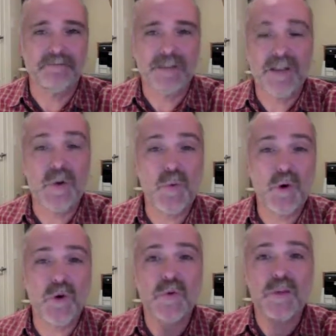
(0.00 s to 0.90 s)

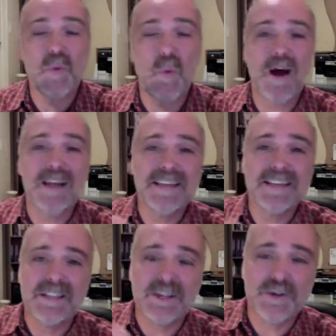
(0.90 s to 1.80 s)
We're only one
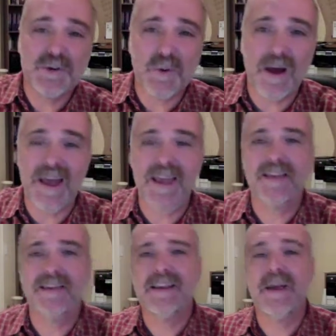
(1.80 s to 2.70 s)
decision
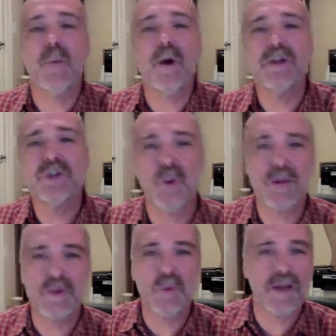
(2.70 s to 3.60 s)
away and one
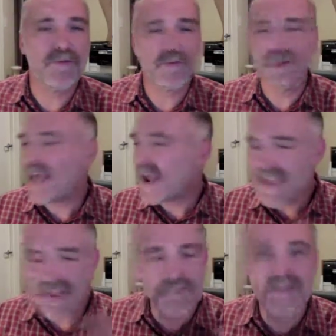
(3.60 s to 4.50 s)
choice away from
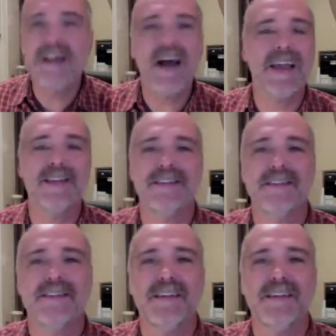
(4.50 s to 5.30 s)
lighting up the night